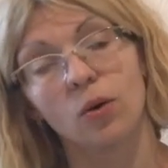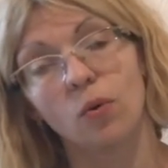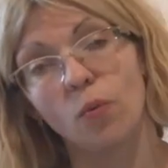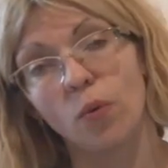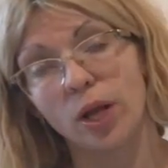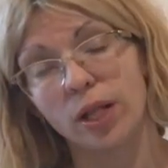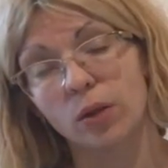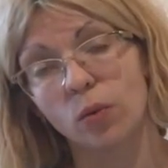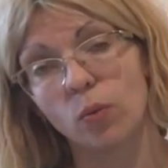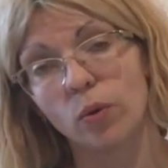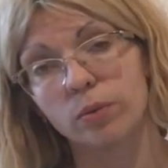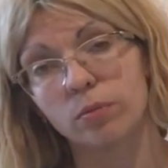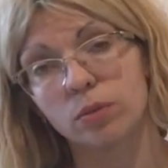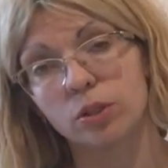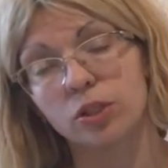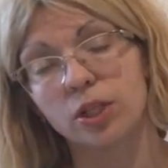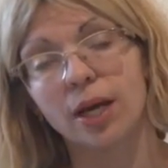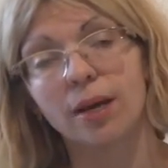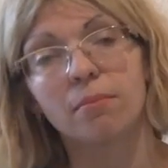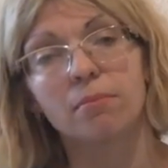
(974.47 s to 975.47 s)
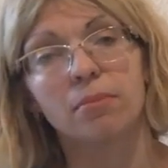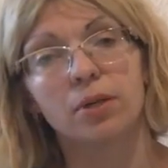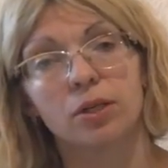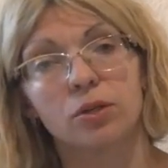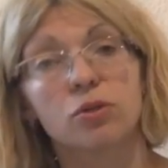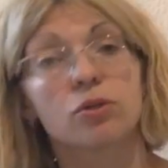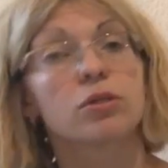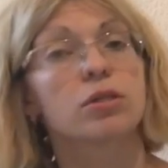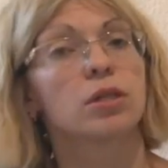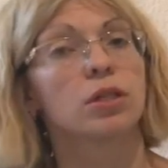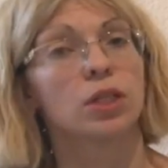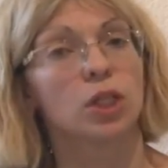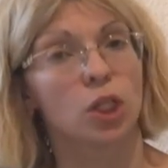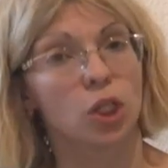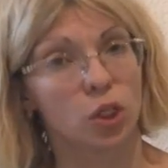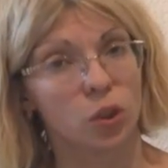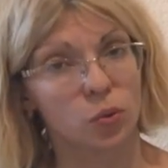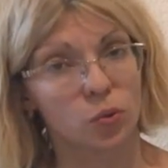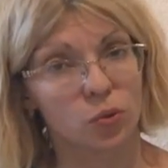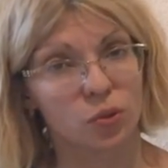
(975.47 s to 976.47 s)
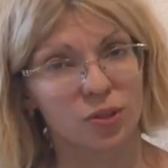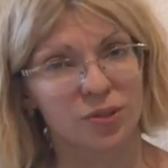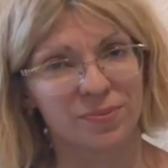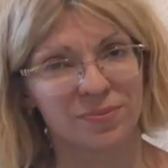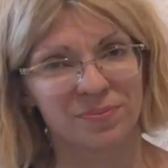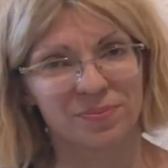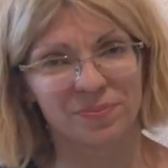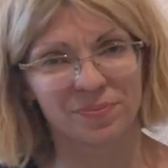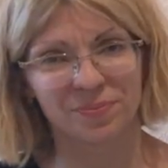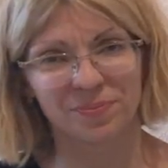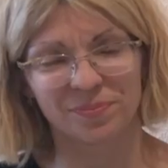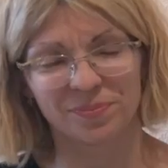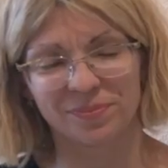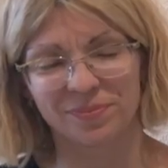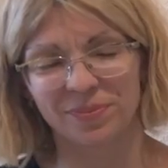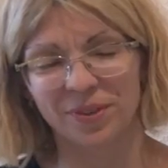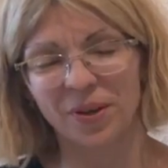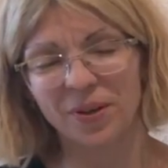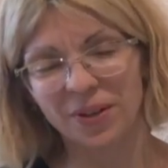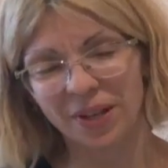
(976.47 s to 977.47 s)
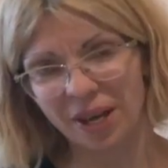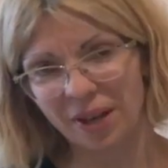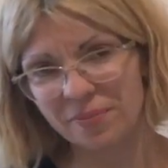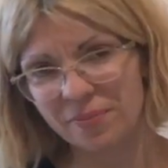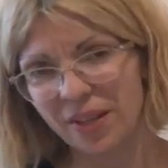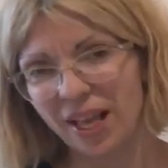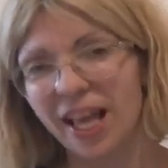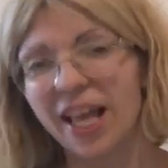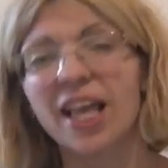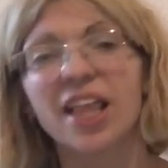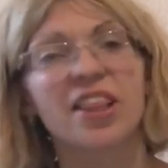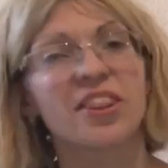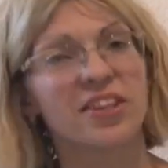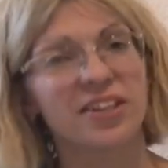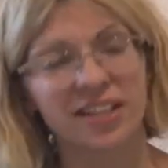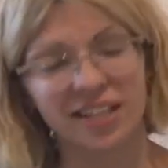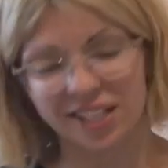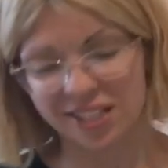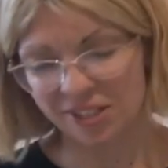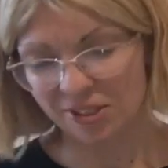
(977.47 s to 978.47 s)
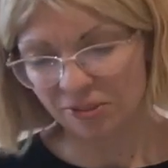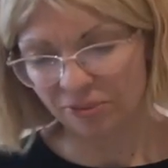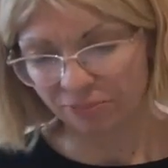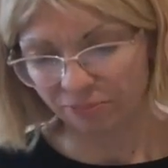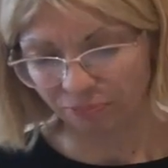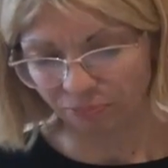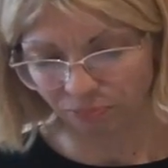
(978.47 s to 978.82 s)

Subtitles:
Well, one more time, benutzen, use. Okay, the next.